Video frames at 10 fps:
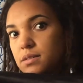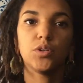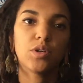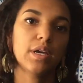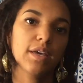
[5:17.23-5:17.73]

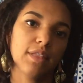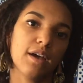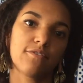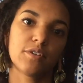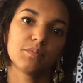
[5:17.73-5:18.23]
You can get
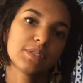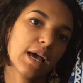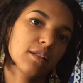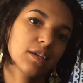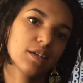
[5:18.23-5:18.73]
that from
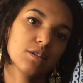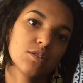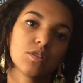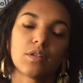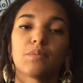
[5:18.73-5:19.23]
Sally's.
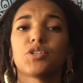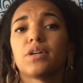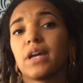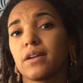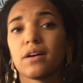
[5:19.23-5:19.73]
I'm sure you can
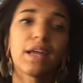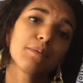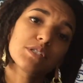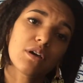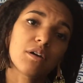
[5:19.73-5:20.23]
get it on
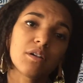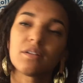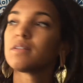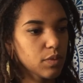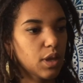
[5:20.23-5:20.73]

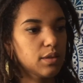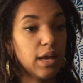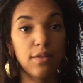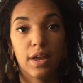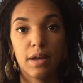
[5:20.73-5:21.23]
Amazon.
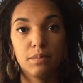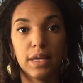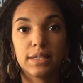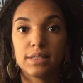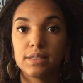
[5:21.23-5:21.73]
Now that I'm
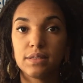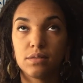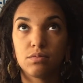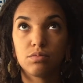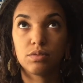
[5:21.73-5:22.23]
like
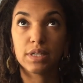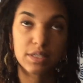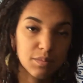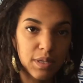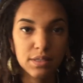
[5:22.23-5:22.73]

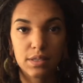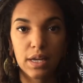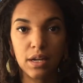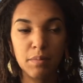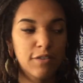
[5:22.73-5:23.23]
6 months
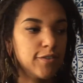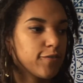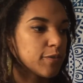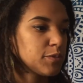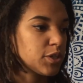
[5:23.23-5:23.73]
in on my
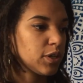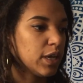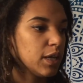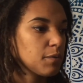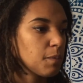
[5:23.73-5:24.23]
freeform
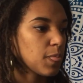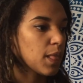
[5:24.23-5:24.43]
journey,